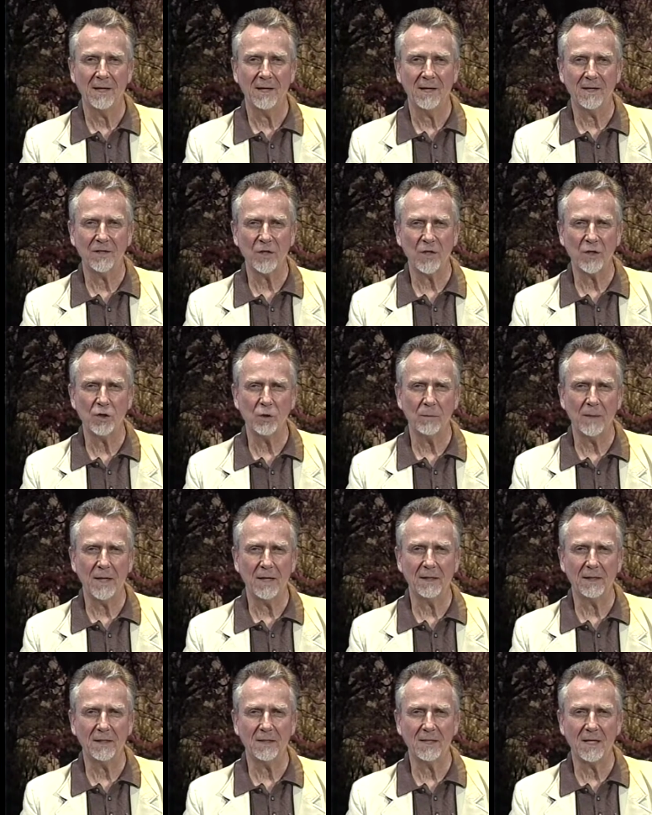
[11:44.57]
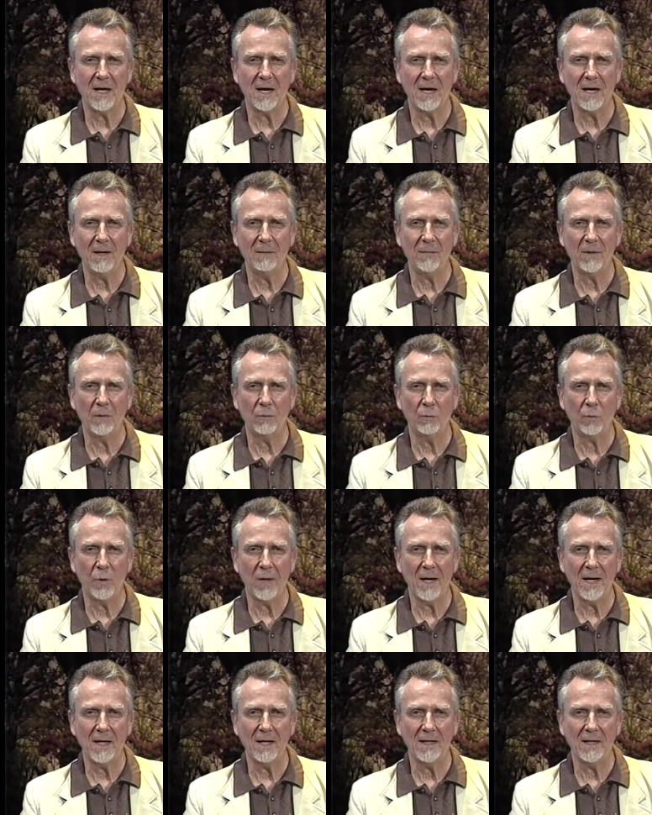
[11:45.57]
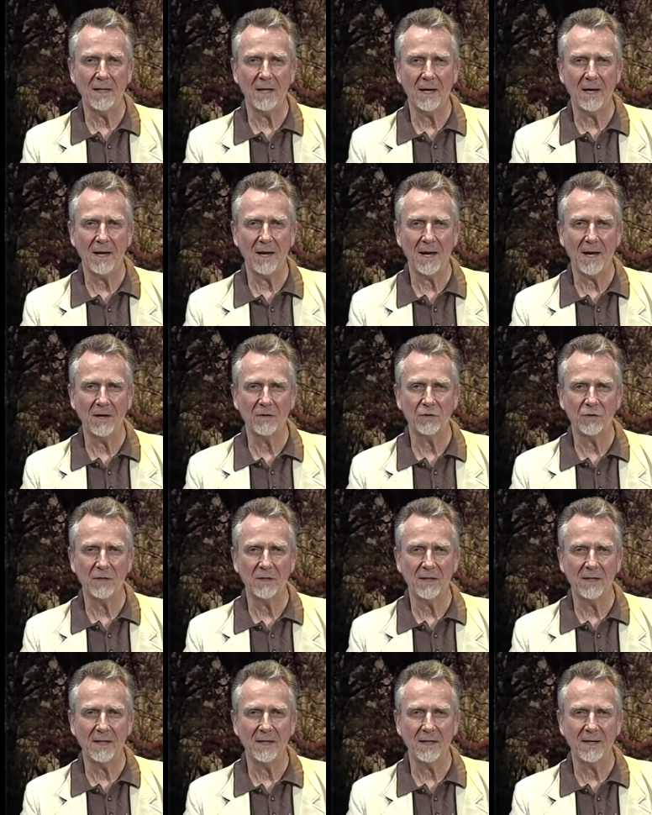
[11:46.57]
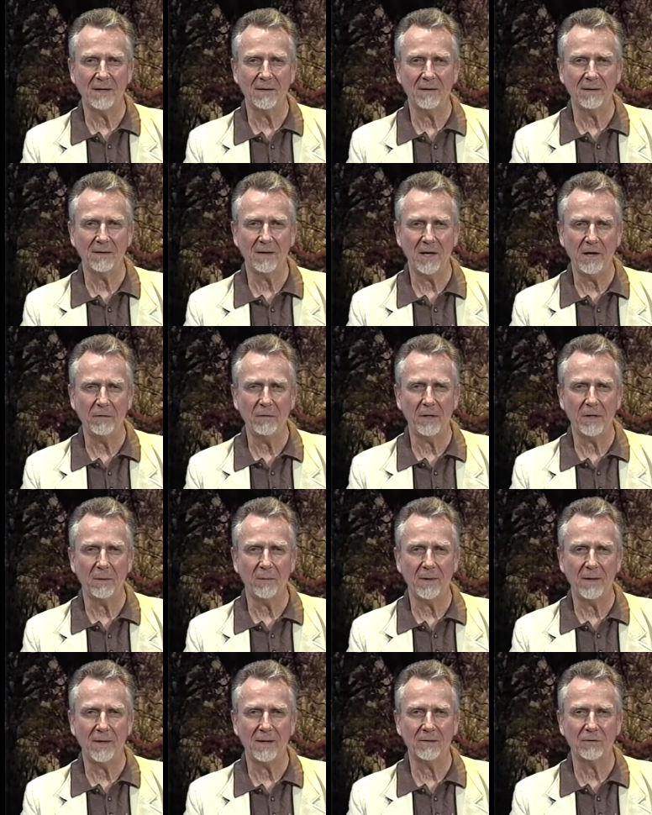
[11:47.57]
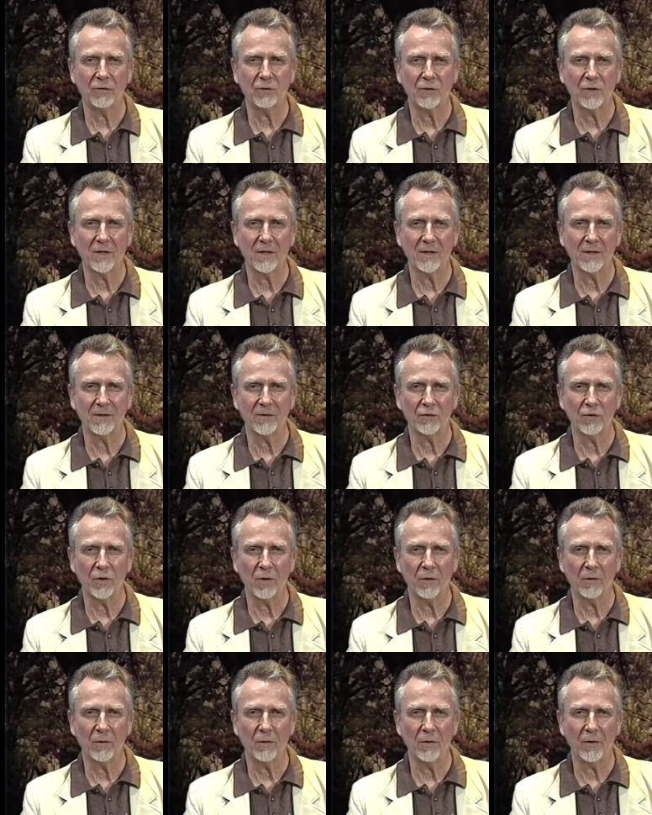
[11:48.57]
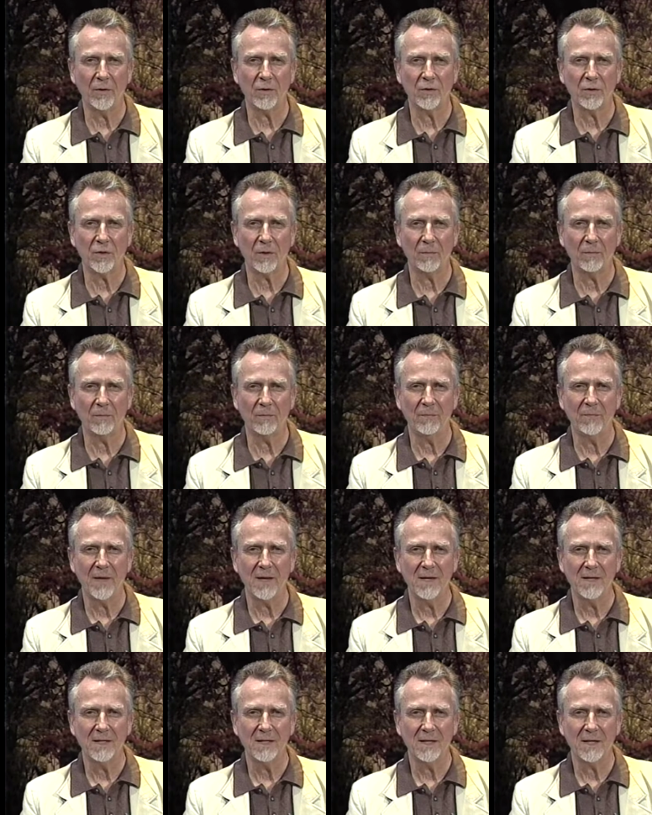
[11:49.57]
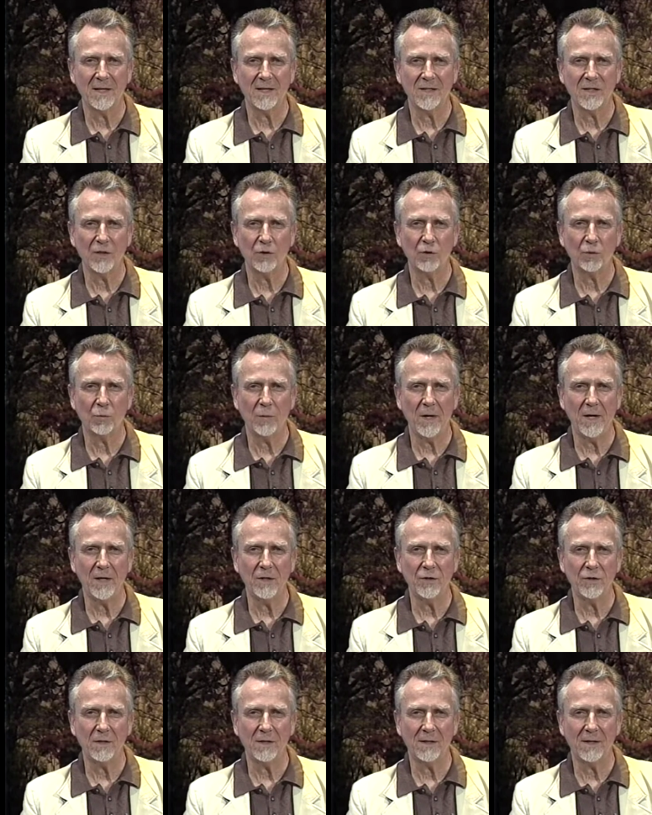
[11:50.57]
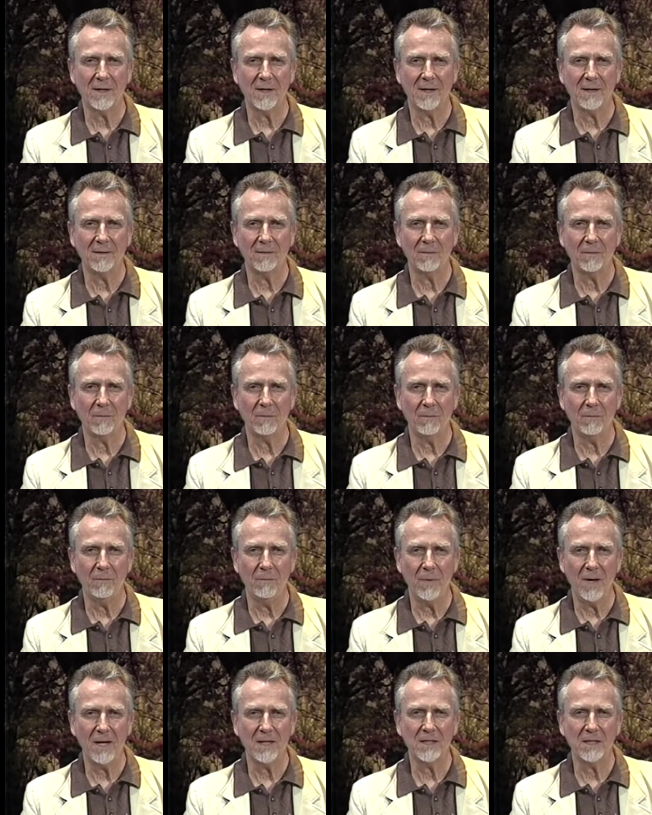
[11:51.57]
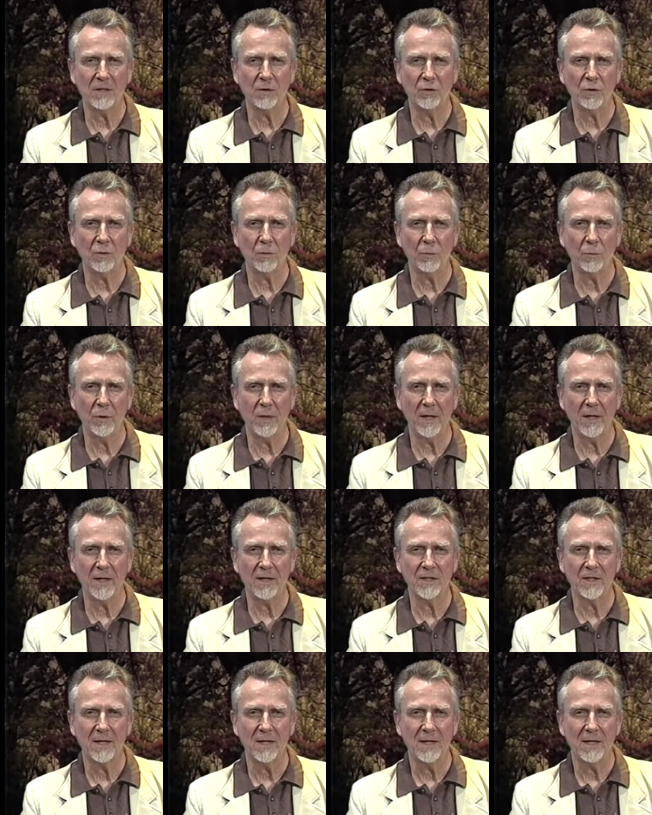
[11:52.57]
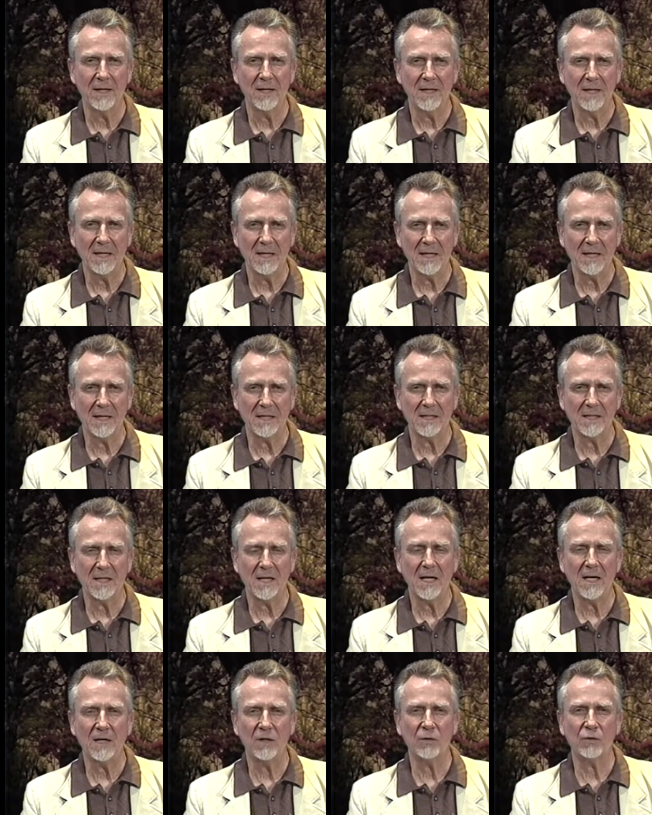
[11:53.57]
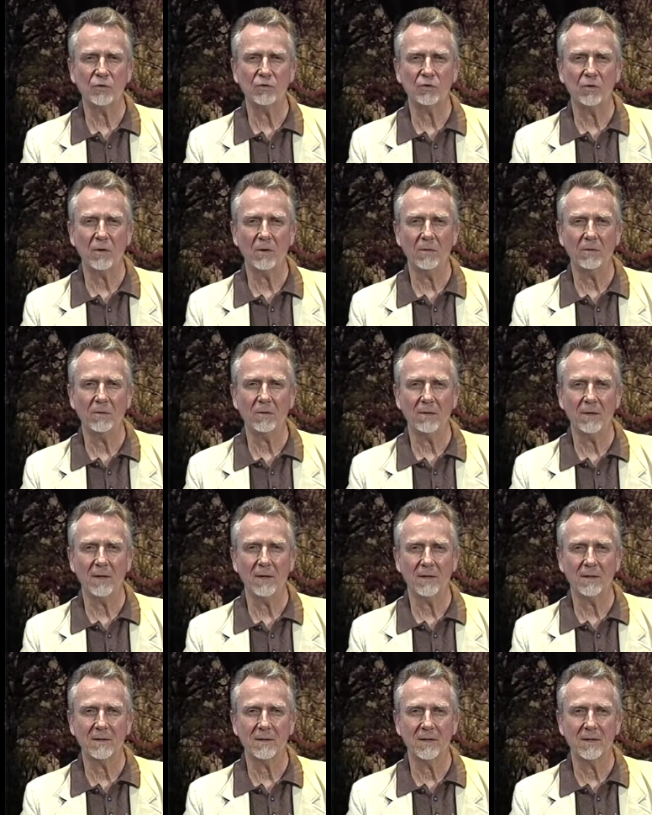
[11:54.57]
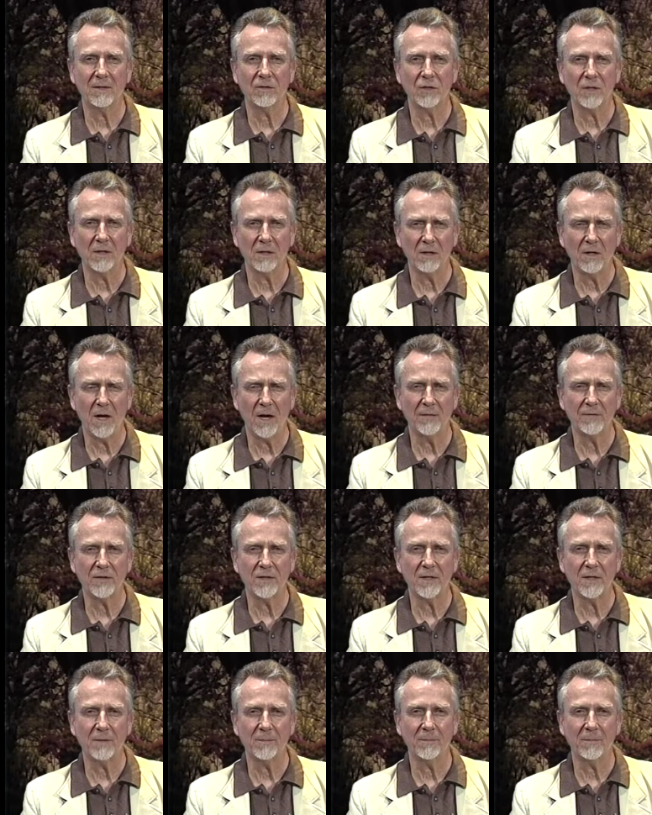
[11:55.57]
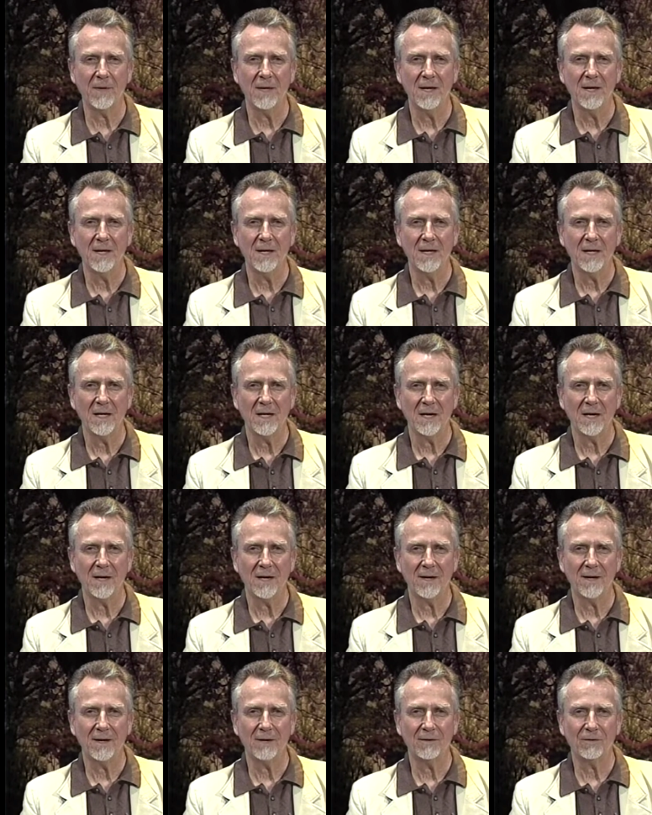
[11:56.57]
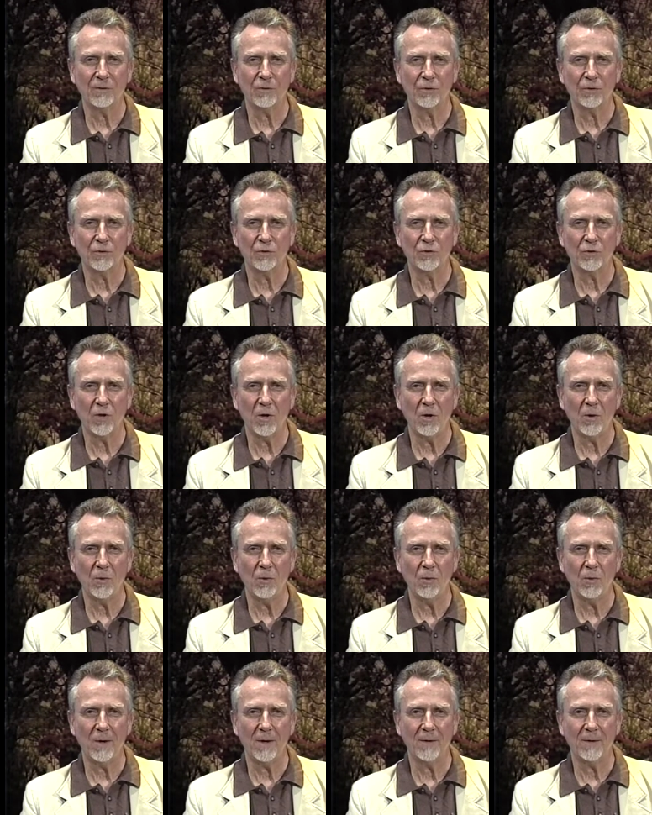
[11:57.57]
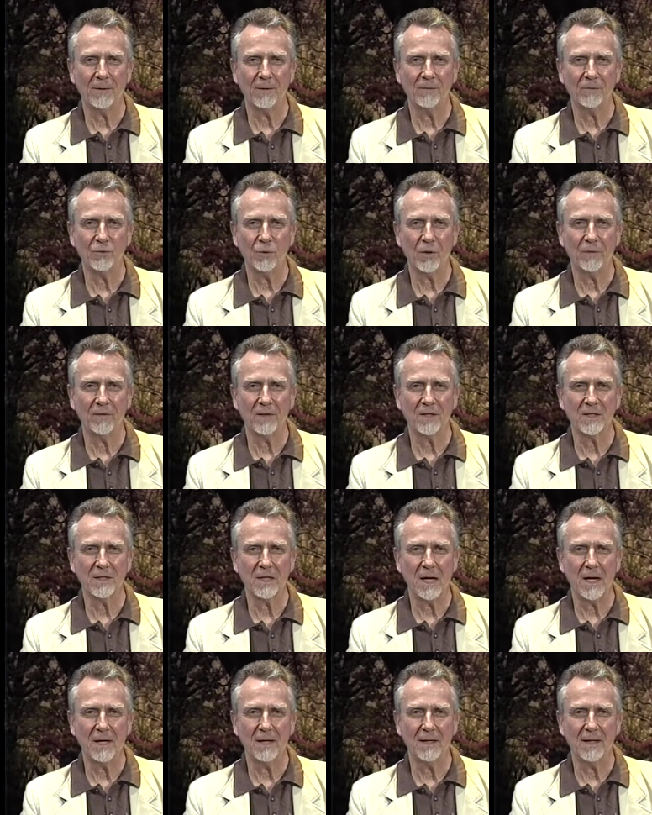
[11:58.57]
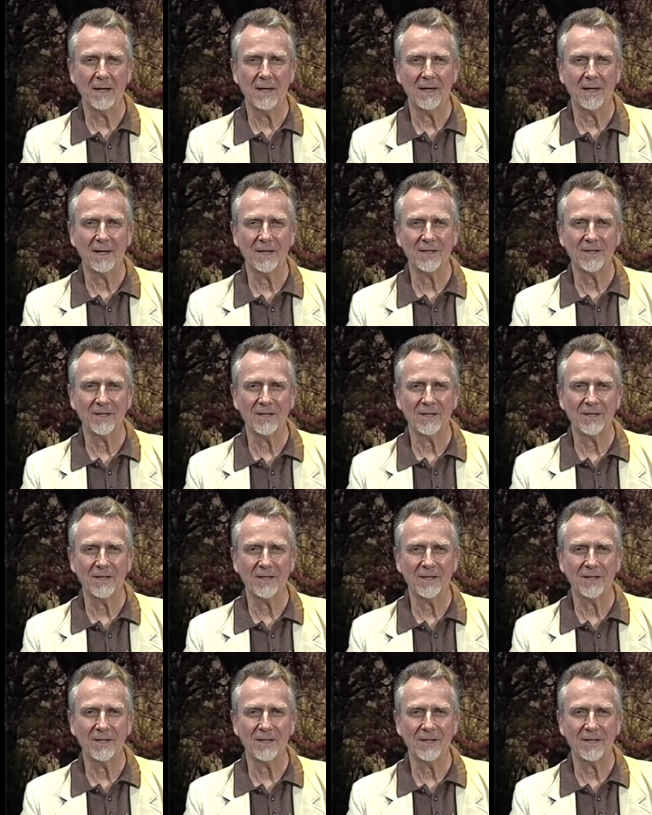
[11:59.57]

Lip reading: just about the time that Brandy, actually hearing about Joe Dirt's situation, makes it to the bridge and tells Joe Dirt that she loves him. Joe, sort of excited, I guess,